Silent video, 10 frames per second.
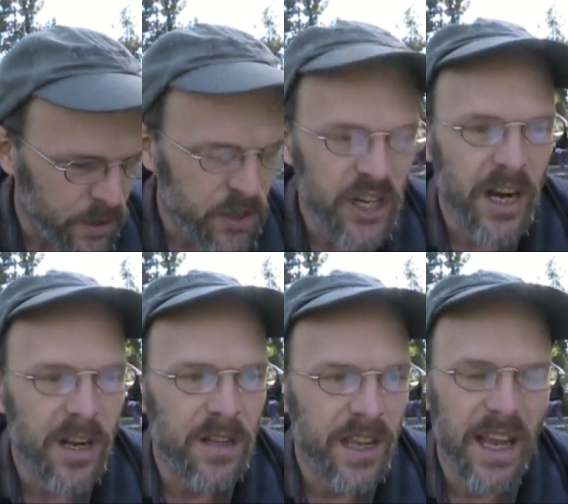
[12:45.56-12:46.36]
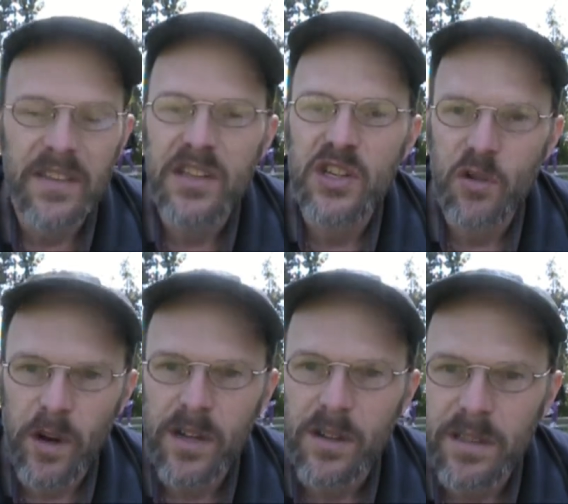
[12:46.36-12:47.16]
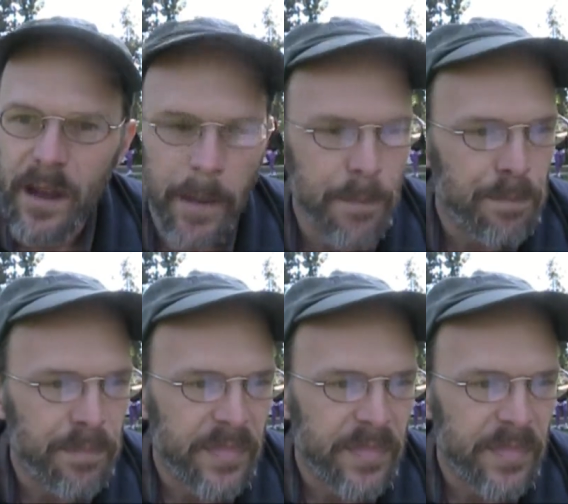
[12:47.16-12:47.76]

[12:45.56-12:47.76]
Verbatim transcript: and your child at this critical time.